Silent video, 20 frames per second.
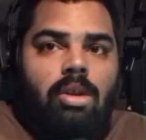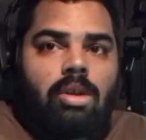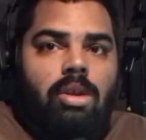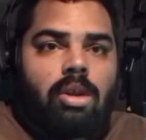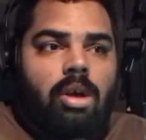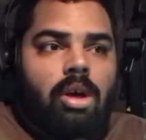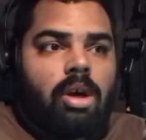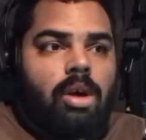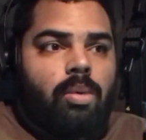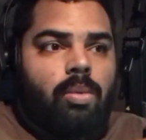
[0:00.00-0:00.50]

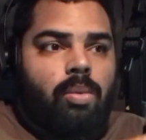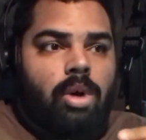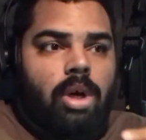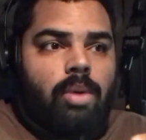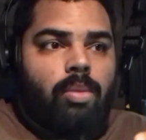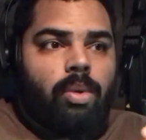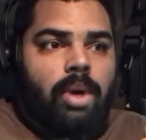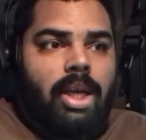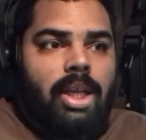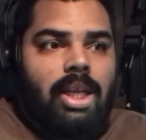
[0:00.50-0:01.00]
The
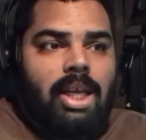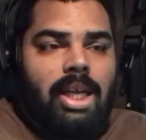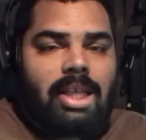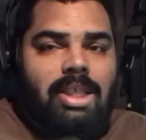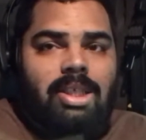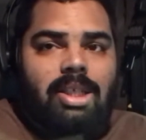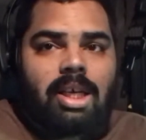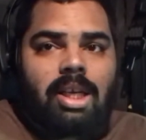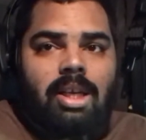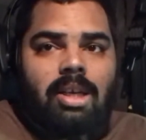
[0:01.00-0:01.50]
one way that I
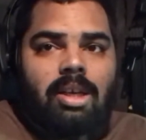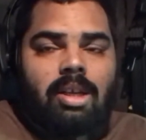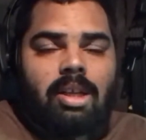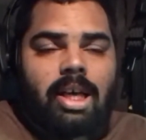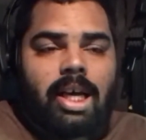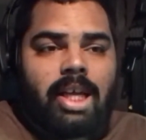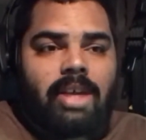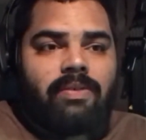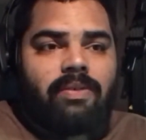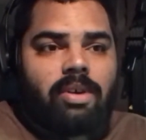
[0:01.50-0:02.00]
said in the
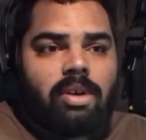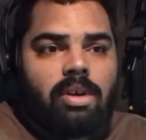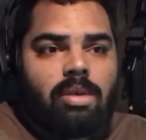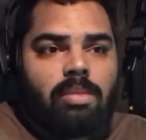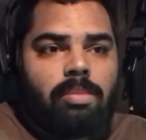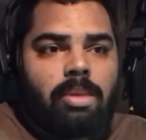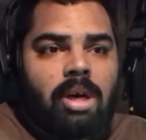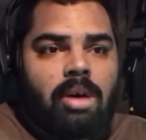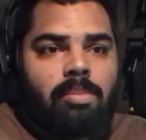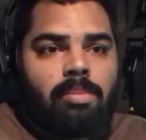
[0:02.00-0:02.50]
last video
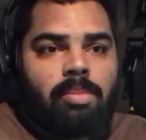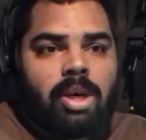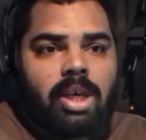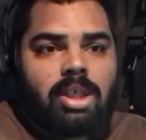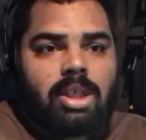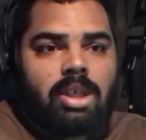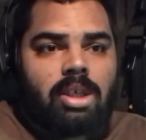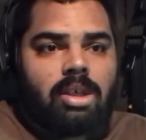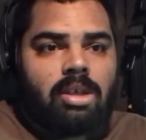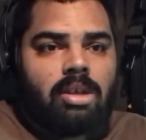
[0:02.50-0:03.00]
about
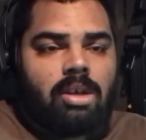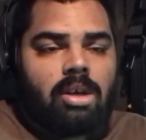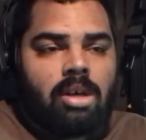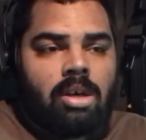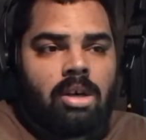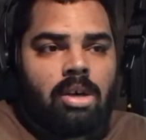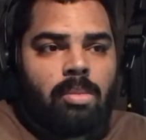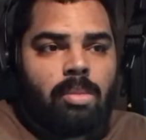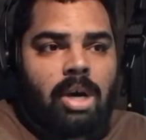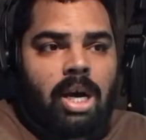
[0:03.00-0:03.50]
budgeting,
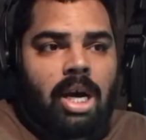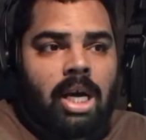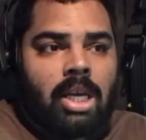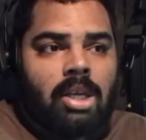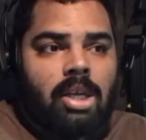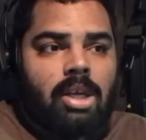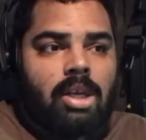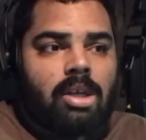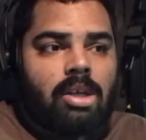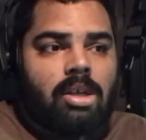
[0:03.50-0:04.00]
I
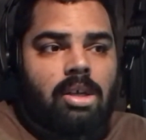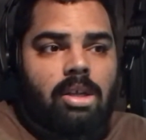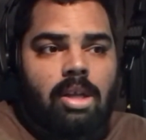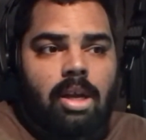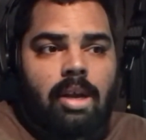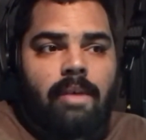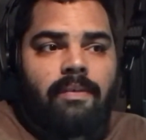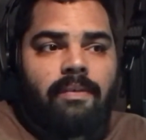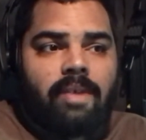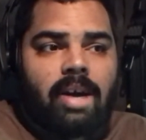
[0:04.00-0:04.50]
needed to
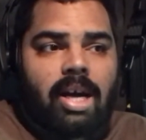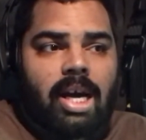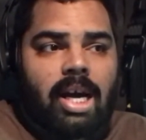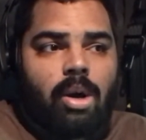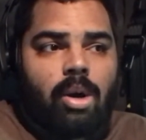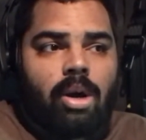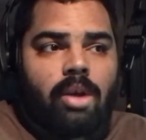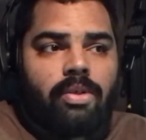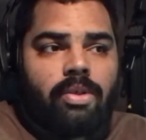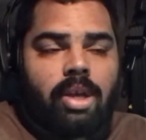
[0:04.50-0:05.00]

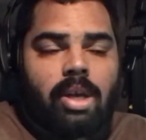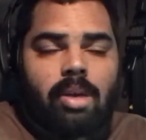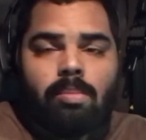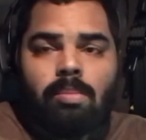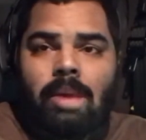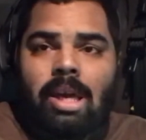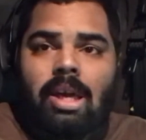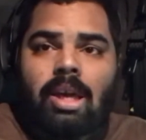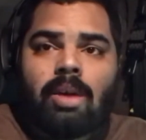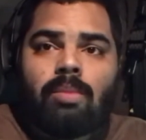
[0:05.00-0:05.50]
clarify, or I think
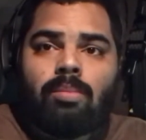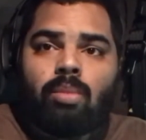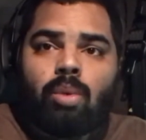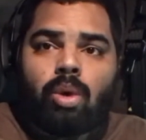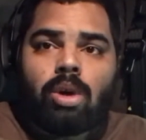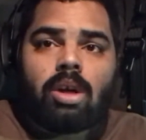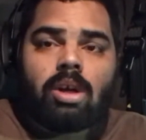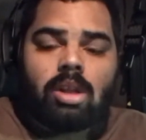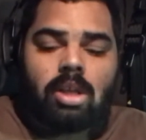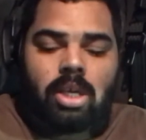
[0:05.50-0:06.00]
make it
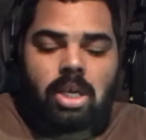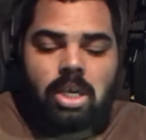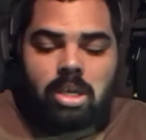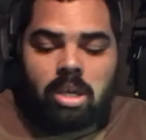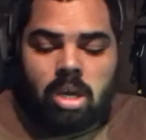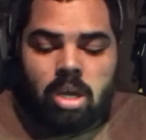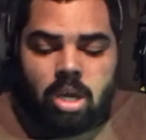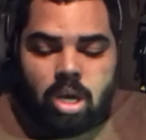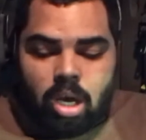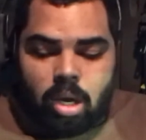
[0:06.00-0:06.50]
more clear
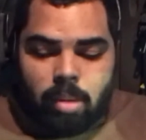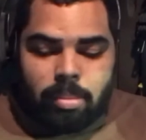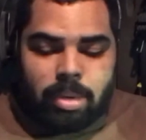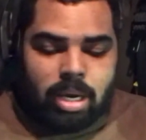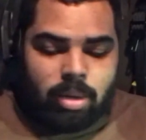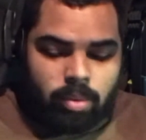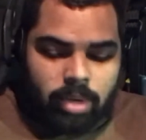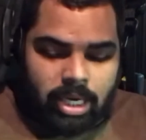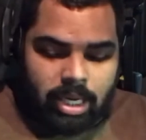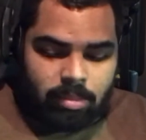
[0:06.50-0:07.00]

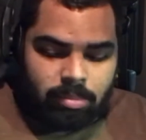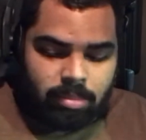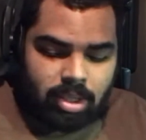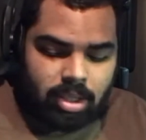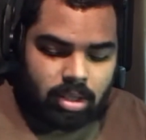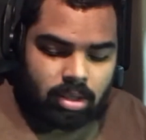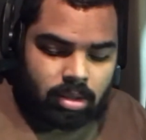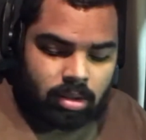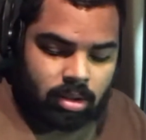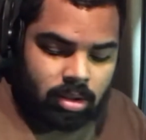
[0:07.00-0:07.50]
about what I
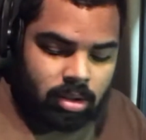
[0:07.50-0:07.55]
mean.